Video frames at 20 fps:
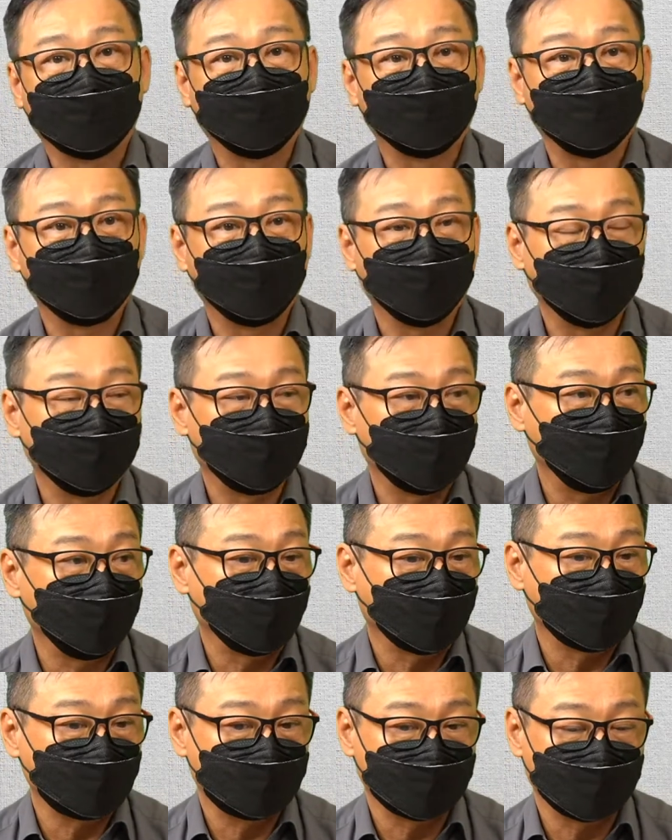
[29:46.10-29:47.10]
program
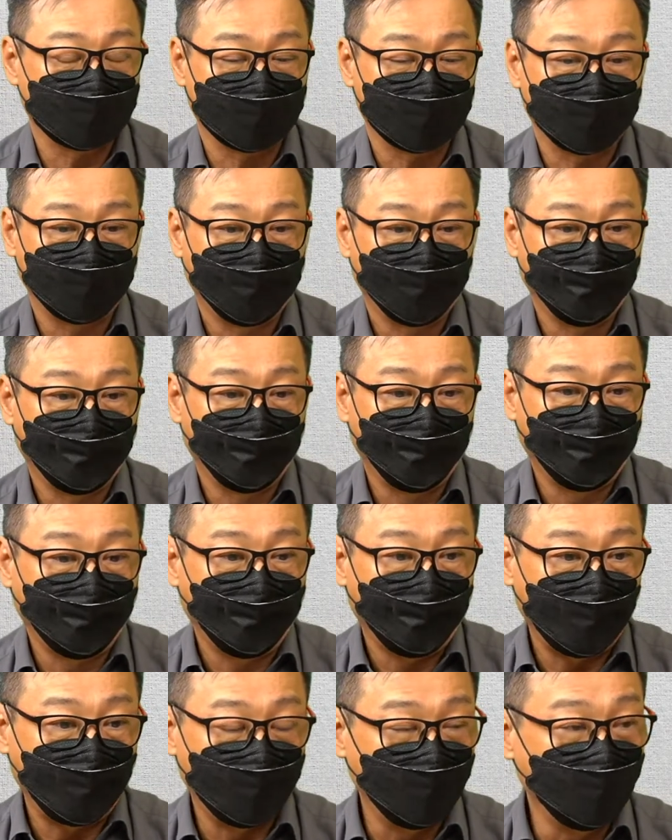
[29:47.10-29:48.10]
that uh,
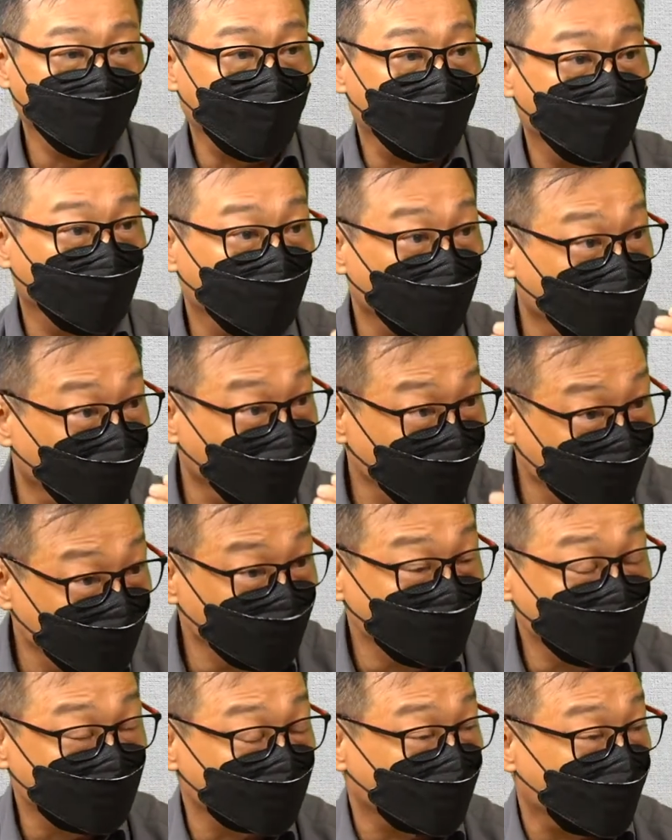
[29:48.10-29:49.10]
if you employ
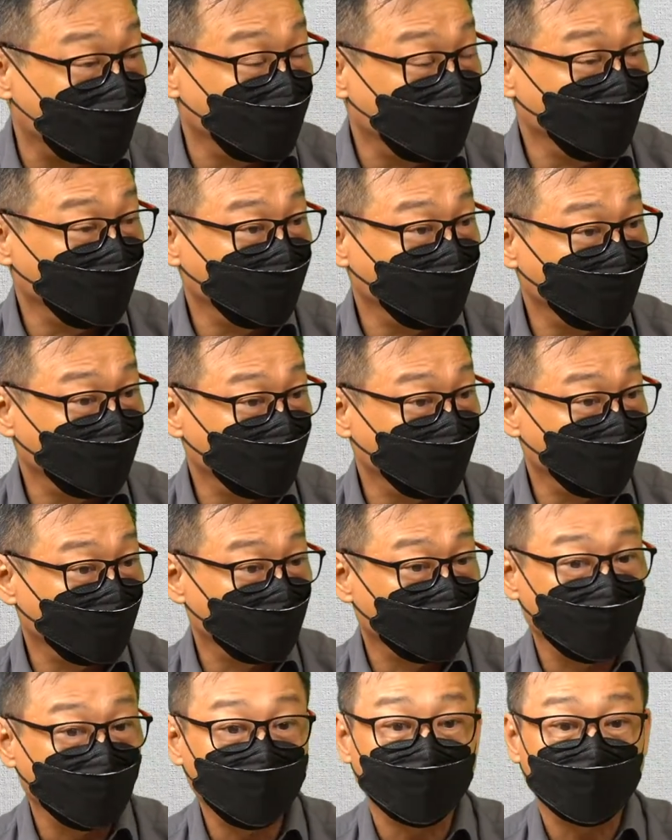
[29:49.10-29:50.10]
new staff,
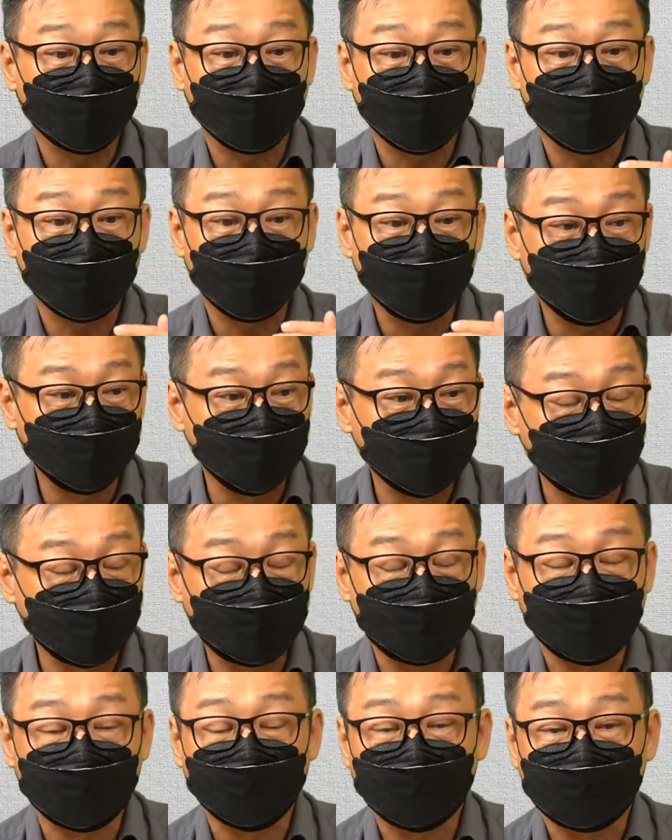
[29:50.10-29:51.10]
they will able
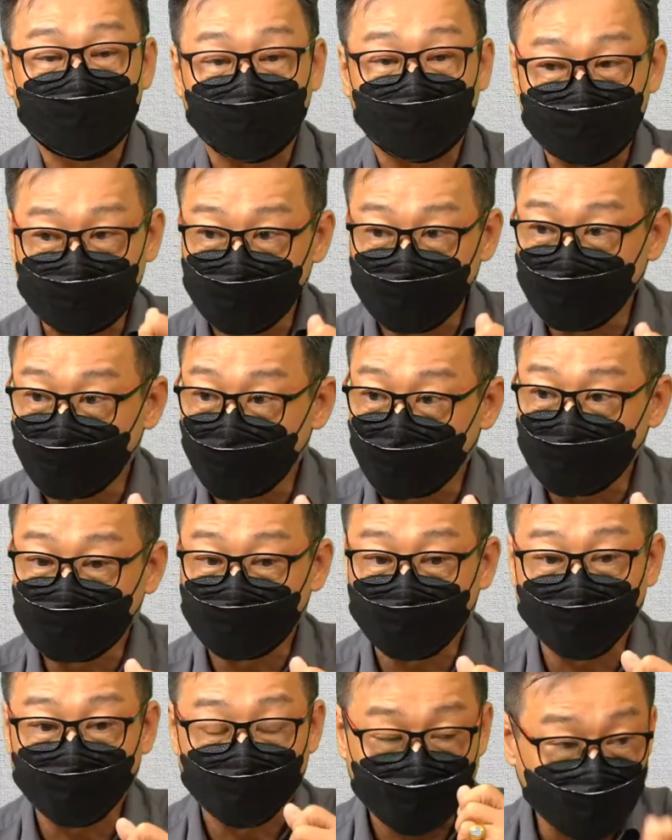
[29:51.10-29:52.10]
to subsidize
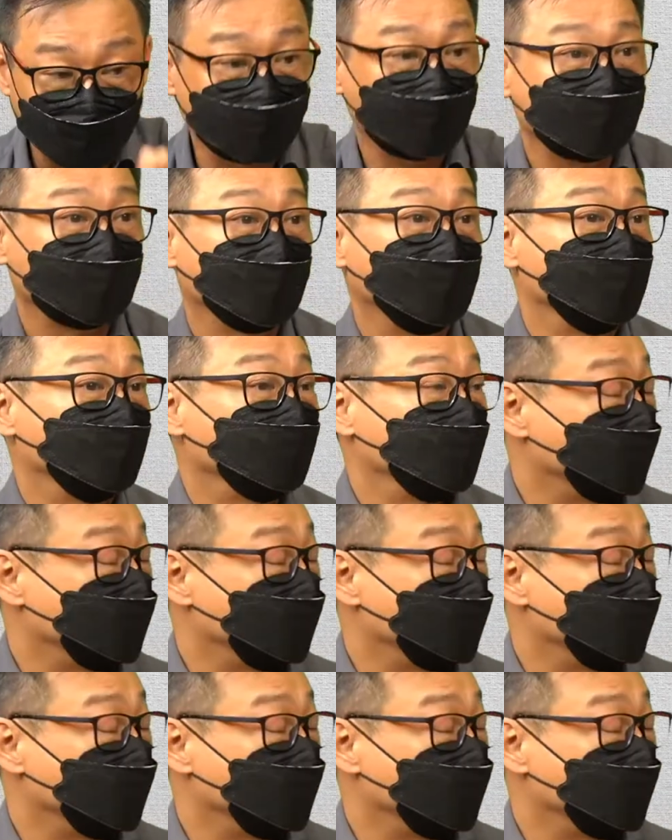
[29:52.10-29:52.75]
their salary